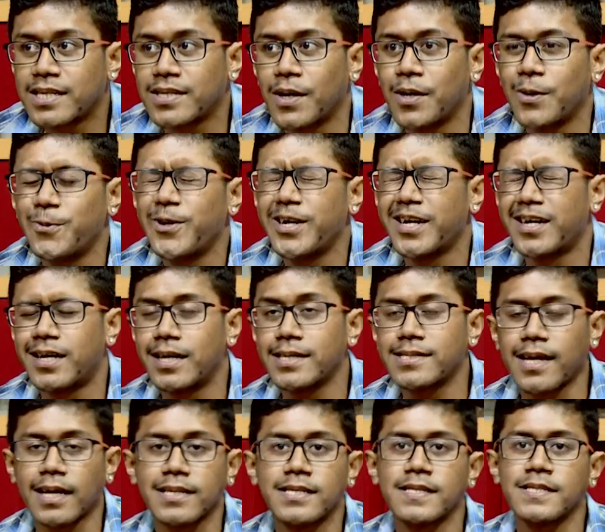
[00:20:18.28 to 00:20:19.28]
So we are a
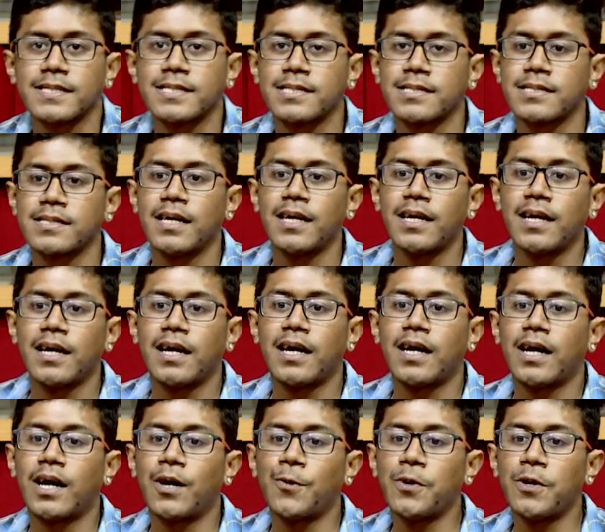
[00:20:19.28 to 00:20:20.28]
success.
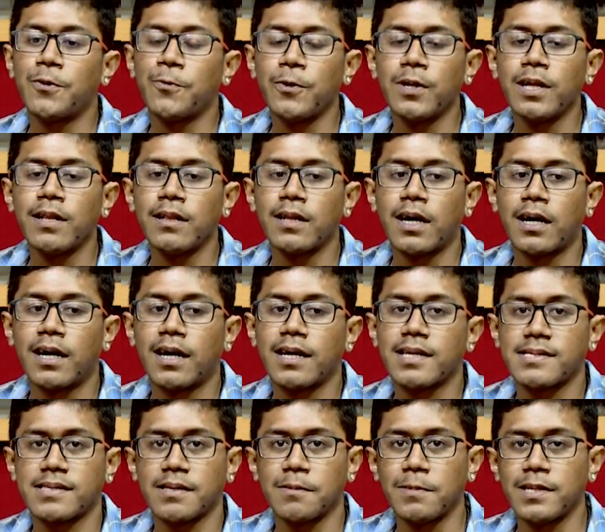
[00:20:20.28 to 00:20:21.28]
We will
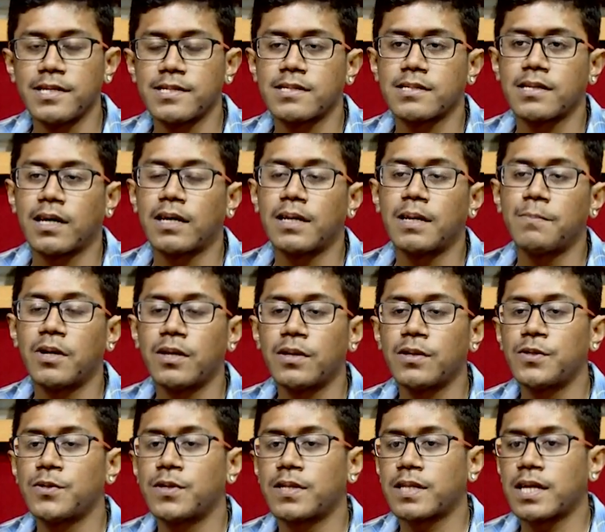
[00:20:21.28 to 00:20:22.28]
establish the Model
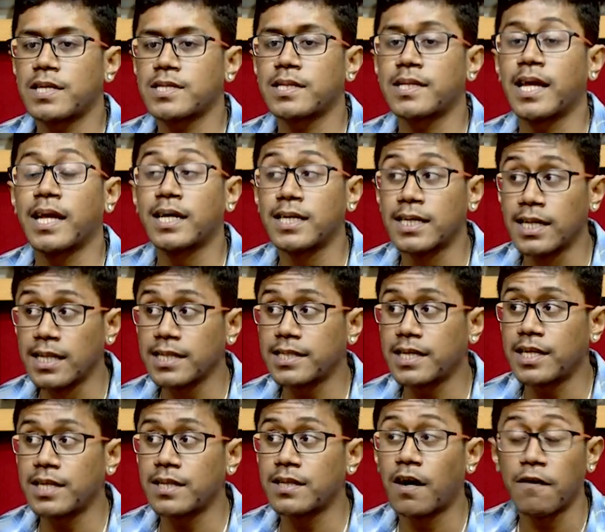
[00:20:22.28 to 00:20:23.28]
United Nations and hold
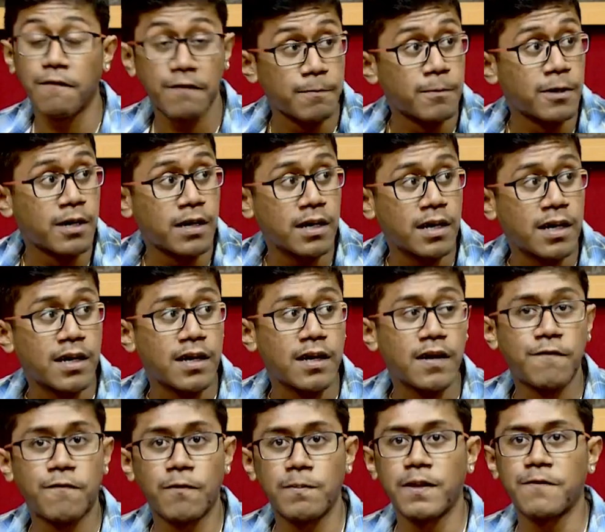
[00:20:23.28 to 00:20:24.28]
in November,
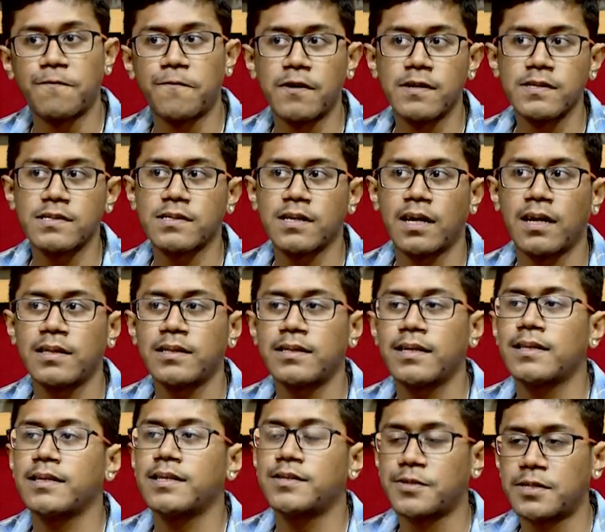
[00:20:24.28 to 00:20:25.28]
from the 1st
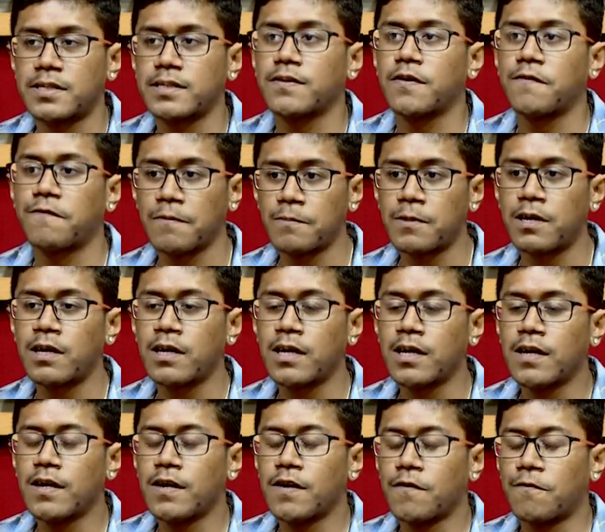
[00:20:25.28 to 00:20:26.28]
until the 3rd November.
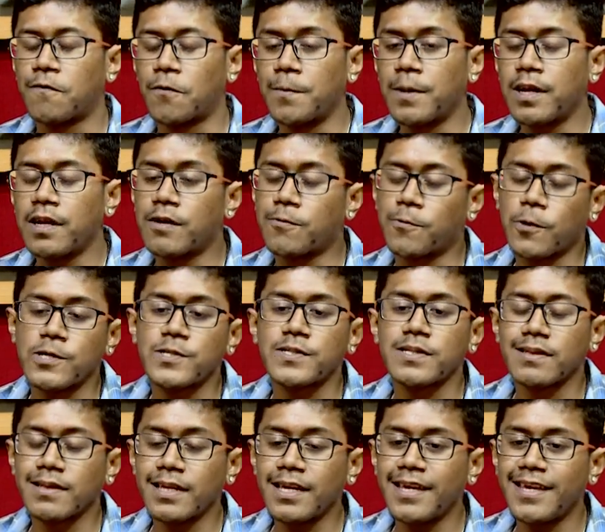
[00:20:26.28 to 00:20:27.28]
For me,
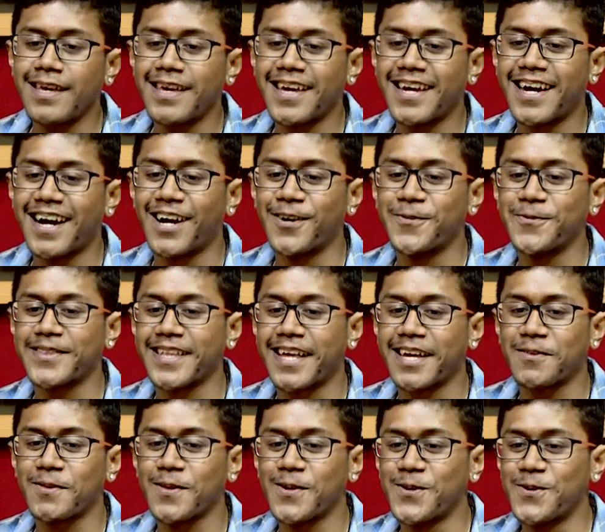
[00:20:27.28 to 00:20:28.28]
presently, I would
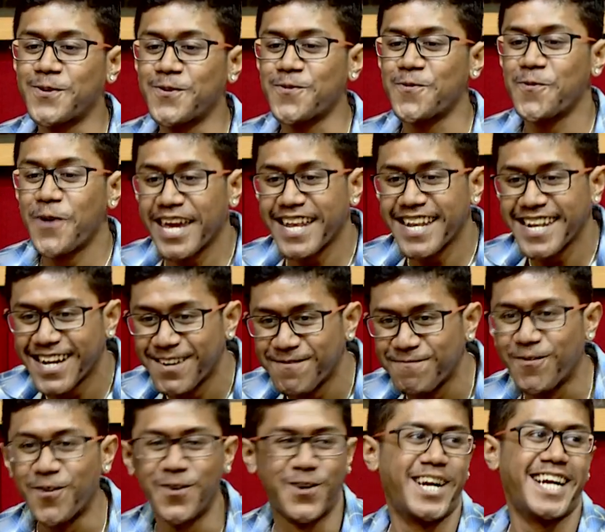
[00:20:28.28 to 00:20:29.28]
like to win
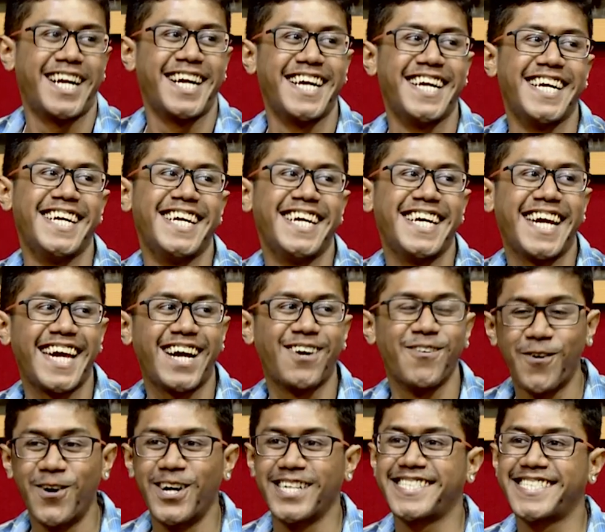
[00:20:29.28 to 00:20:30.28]
more
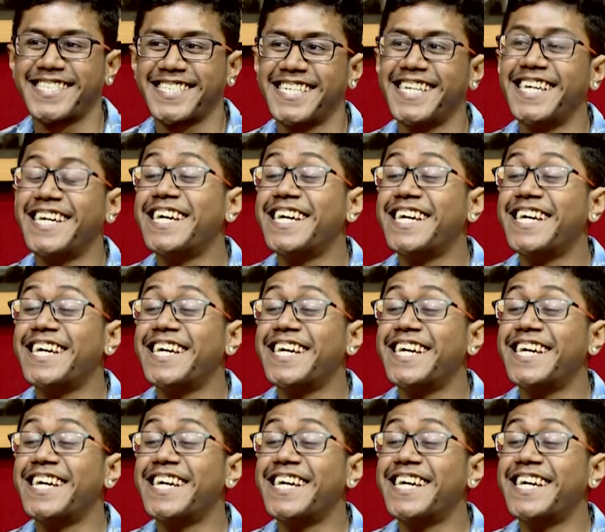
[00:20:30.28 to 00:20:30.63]
awards.